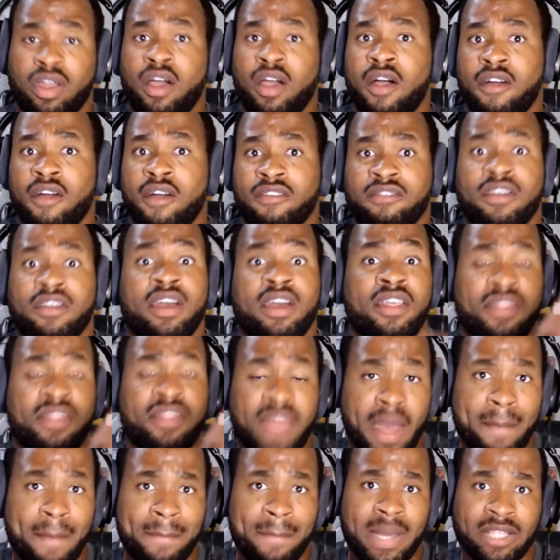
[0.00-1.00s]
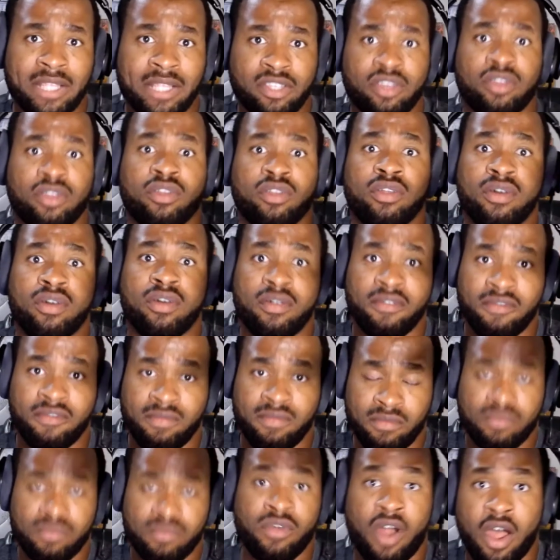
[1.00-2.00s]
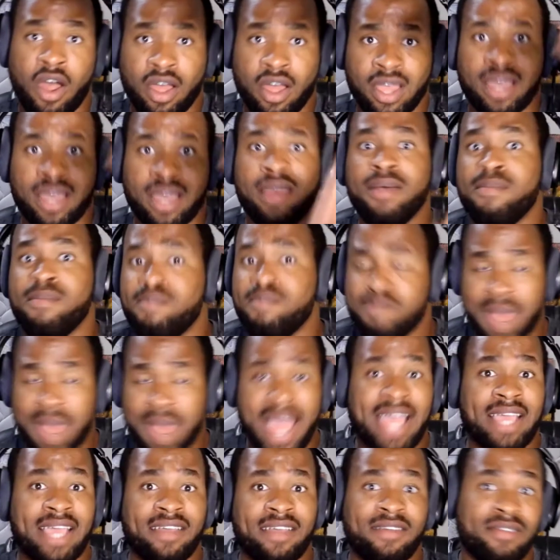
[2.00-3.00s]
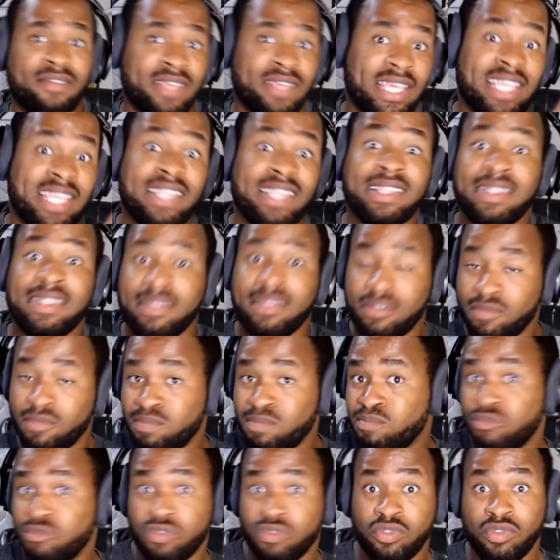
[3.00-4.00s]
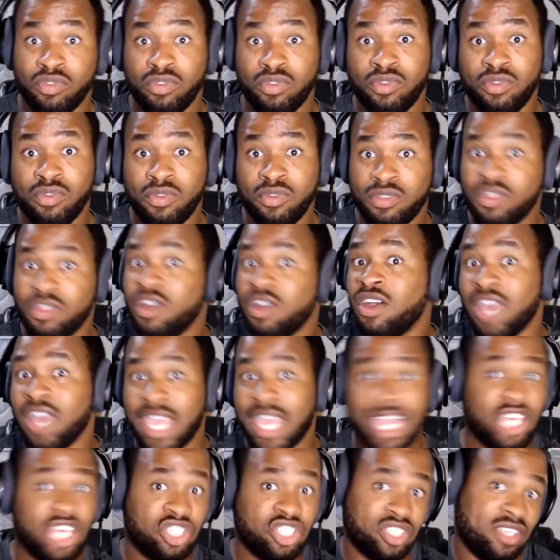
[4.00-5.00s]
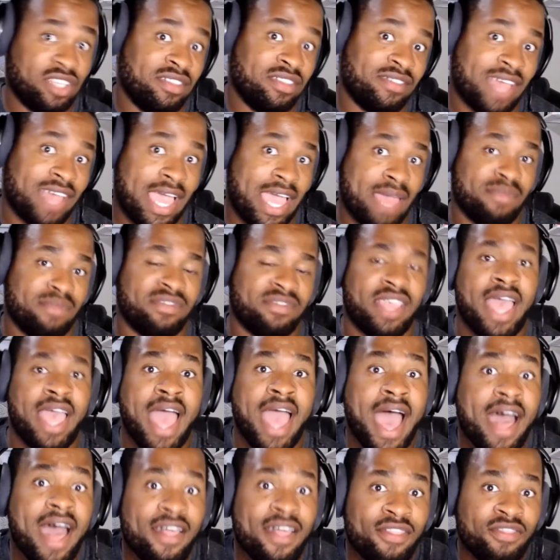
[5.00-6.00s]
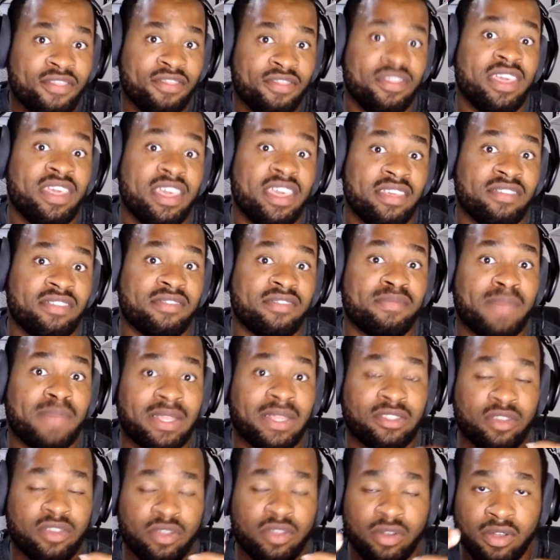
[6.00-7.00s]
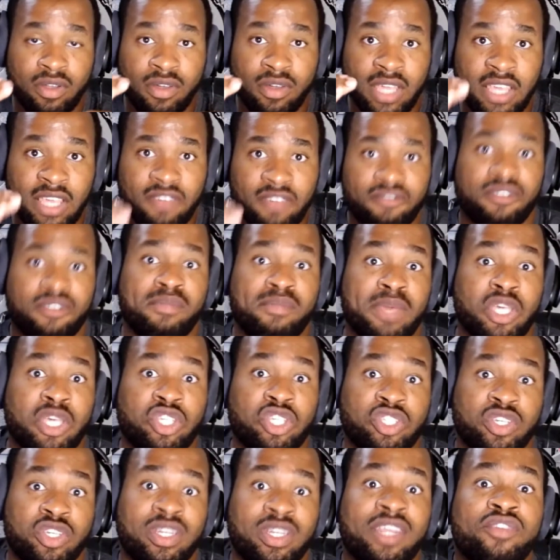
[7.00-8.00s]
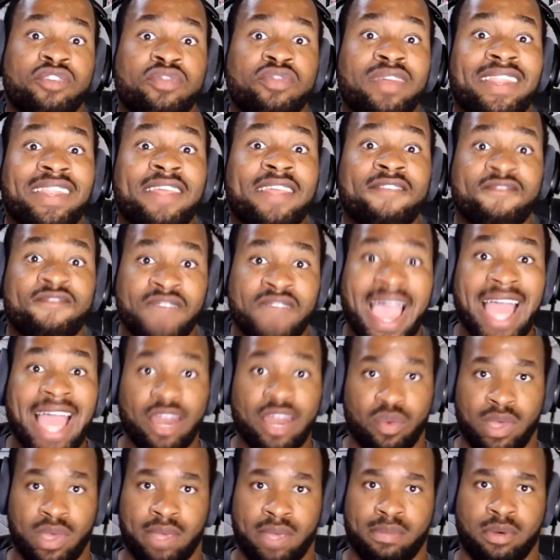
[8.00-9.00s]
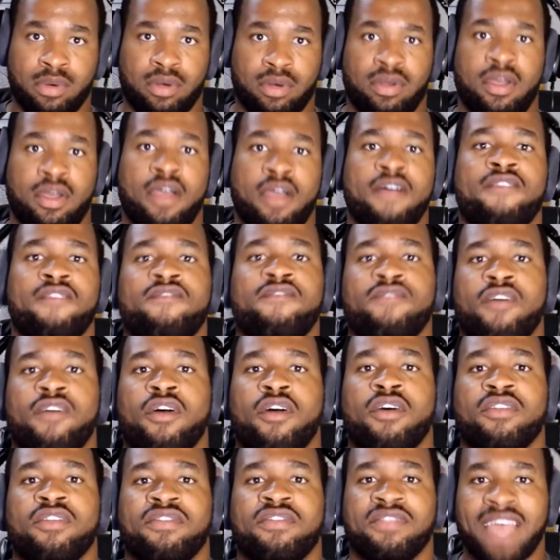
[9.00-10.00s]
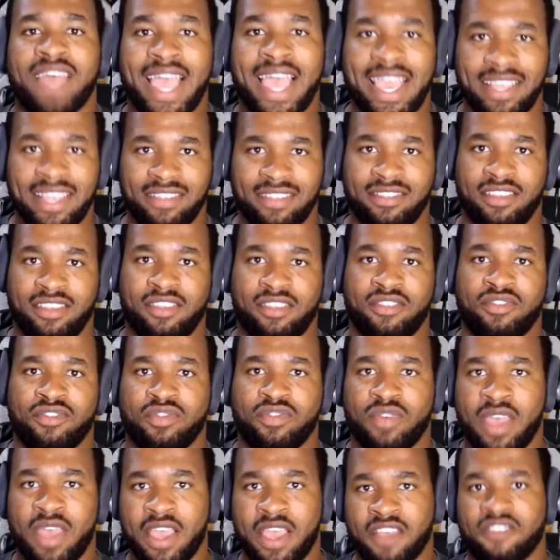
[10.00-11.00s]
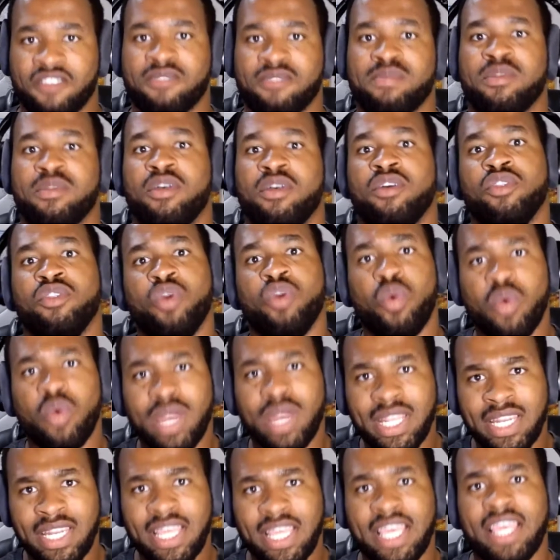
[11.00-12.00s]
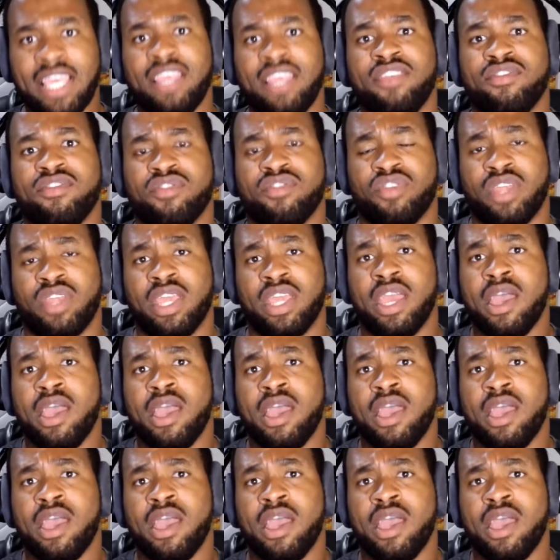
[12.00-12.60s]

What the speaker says: of that particular rock back into the ancient times. And this particular information is really valuable for scientists to explore not only the history